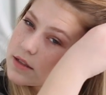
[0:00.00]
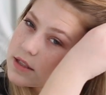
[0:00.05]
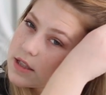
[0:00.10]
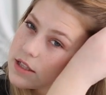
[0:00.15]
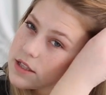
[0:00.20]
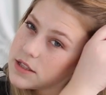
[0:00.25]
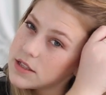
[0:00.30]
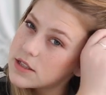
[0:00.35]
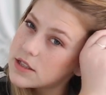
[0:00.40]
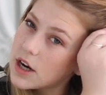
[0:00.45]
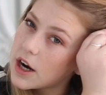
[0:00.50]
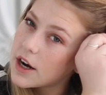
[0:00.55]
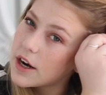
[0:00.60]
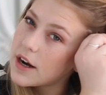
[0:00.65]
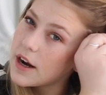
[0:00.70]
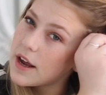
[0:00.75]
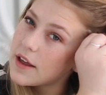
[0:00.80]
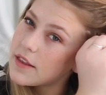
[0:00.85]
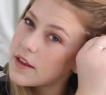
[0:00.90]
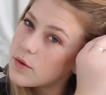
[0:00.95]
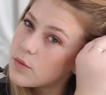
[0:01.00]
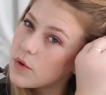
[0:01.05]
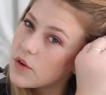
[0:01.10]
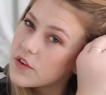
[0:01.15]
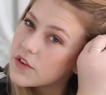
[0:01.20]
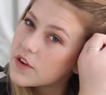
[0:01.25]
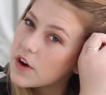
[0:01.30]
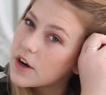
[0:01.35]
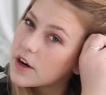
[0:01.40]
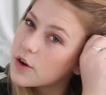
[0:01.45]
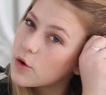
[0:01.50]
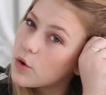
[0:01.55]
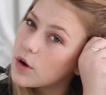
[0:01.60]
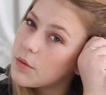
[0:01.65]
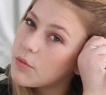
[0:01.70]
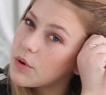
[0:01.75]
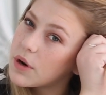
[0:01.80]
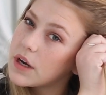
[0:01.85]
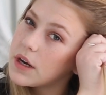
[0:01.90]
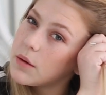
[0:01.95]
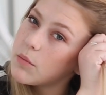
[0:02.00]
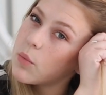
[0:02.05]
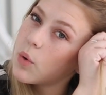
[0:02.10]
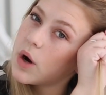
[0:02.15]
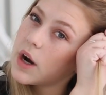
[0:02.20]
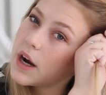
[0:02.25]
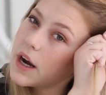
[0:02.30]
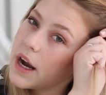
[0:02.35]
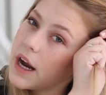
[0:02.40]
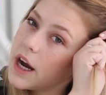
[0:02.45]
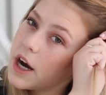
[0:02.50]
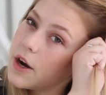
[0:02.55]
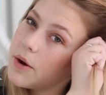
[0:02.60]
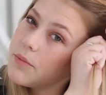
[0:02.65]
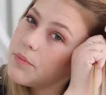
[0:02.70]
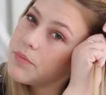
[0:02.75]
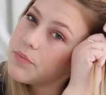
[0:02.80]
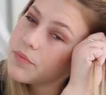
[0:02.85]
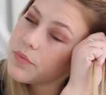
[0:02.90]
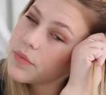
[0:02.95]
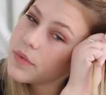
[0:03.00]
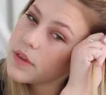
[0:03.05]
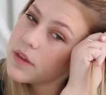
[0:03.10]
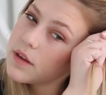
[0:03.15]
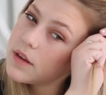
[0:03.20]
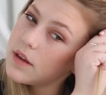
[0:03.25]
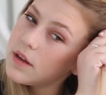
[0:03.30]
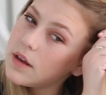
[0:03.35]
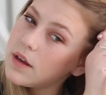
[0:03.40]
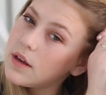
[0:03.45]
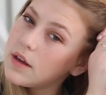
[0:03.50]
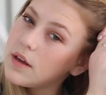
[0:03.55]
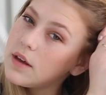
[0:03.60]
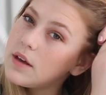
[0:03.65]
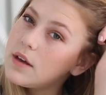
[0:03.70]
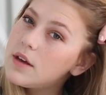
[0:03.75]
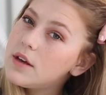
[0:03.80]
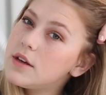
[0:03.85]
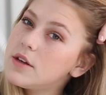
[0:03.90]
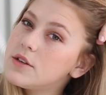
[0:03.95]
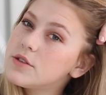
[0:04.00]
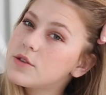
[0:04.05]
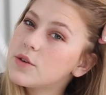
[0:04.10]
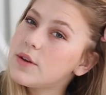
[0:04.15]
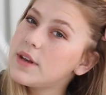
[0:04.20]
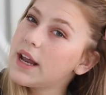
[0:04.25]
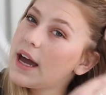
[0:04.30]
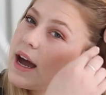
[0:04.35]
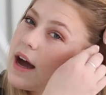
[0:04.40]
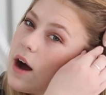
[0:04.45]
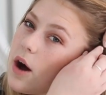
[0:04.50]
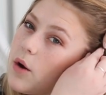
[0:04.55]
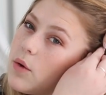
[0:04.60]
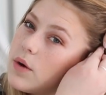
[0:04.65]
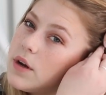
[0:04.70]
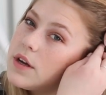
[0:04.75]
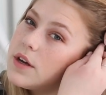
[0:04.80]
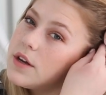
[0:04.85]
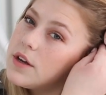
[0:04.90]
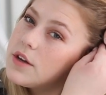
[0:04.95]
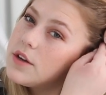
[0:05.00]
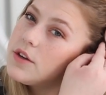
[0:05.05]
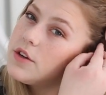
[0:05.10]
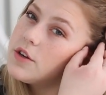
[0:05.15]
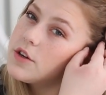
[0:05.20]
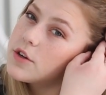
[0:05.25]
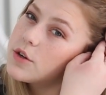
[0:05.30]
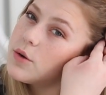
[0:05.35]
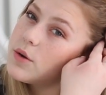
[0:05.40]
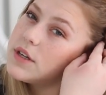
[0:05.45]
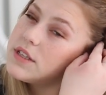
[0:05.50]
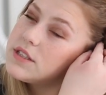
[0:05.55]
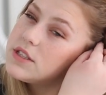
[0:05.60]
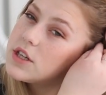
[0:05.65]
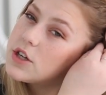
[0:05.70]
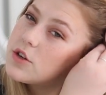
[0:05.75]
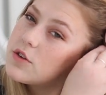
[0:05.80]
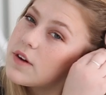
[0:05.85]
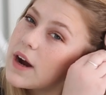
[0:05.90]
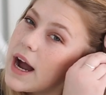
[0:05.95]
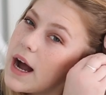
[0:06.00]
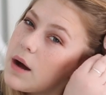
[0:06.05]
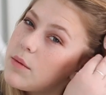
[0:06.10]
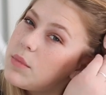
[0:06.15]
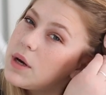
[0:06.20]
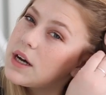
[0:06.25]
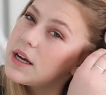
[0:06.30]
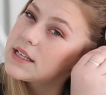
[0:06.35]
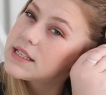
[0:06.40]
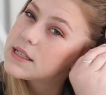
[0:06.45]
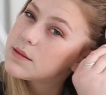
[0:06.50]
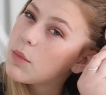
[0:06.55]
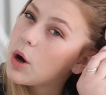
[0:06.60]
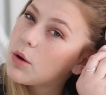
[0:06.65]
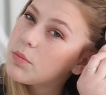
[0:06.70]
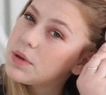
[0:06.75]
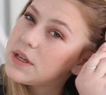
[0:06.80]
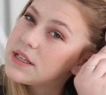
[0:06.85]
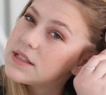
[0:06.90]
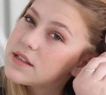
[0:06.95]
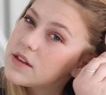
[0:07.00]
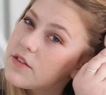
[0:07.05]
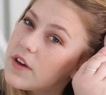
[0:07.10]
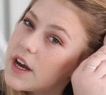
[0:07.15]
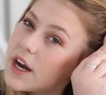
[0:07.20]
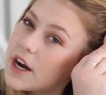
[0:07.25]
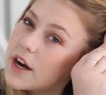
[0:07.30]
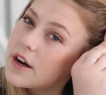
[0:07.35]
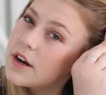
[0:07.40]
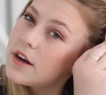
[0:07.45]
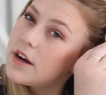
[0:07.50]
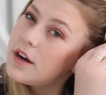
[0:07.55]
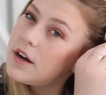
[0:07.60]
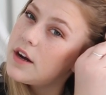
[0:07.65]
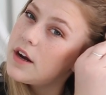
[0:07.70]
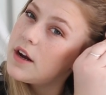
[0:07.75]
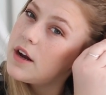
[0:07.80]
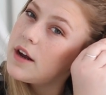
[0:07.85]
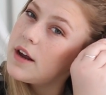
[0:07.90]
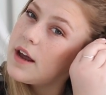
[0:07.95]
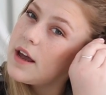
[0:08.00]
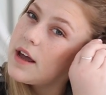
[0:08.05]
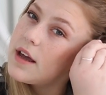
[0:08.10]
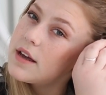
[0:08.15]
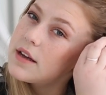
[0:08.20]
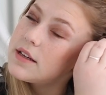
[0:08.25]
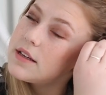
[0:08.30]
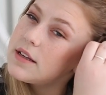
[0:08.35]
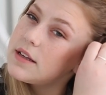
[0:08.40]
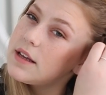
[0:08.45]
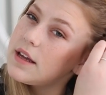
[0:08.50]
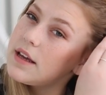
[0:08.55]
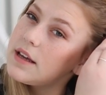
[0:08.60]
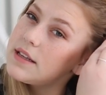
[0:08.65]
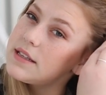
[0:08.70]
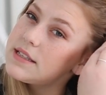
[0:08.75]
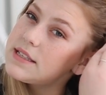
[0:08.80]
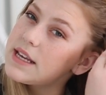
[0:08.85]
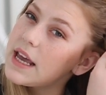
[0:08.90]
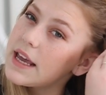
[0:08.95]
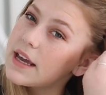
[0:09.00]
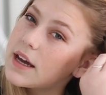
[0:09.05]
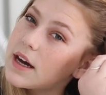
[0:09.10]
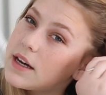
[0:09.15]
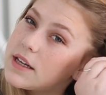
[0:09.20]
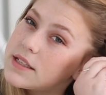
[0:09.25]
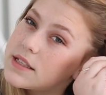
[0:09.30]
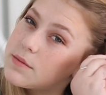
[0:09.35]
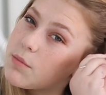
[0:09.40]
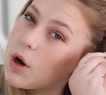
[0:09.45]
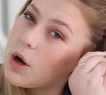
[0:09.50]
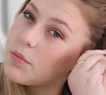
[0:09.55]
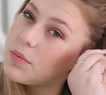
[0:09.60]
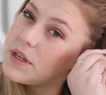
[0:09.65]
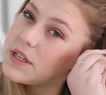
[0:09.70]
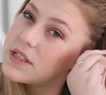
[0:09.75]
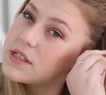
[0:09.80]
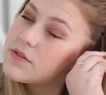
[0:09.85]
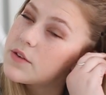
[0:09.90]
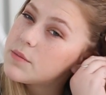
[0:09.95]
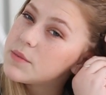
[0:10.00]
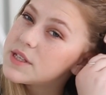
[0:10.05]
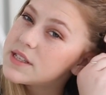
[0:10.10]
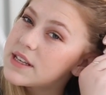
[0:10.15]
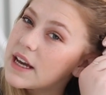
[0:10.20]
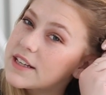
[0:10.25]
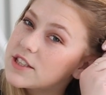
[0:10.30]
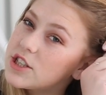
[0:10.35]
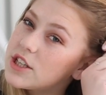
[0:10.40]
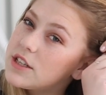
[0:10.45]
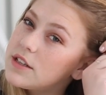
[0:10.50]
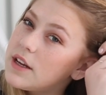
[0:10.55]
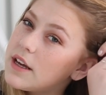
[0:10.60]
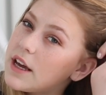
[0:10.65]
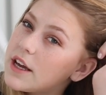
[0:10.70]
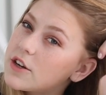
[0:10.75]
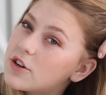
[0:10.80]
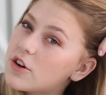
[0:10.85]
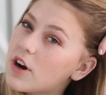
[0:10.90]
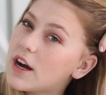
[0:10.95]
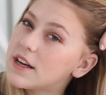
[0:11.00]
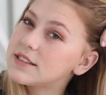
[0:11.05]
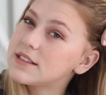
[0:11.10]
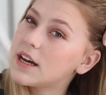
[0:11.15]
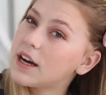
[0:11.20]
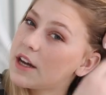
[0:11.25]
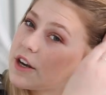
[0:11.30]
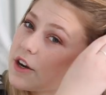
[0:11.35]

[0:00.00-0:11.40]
to start, and then we'll start incorporating more here. So now you're going to grab a small piece of hair, take a small piece from the section and cross it